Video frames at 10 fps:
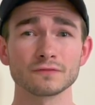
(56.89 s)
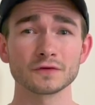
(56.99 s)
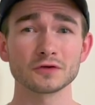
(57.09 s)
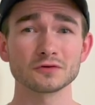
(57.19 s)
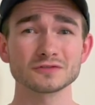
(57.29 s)

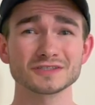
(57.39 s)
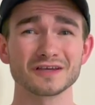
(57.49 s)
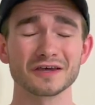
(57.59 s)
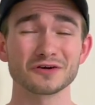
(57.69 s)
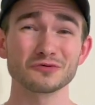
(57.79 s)
Feels
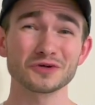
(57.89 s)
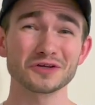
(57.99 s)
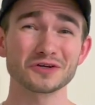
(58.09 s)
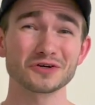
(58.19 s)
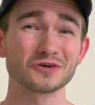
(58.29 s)
like
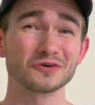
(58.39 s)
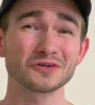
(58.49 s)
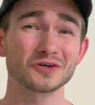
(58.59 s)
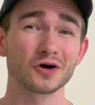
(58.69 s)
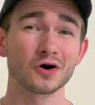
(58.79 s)
we
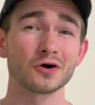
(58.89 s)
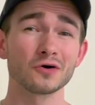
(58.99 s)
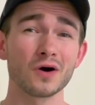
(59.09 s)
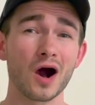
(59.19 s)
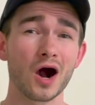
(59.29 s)
could go
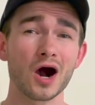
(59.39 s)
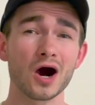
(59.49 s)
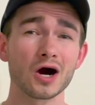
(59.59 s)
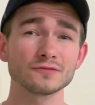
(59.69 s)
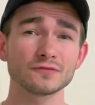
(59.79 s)

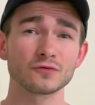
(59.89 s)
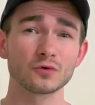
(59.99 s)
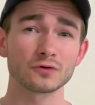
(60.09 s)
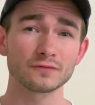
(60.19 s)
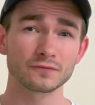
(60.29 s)
on for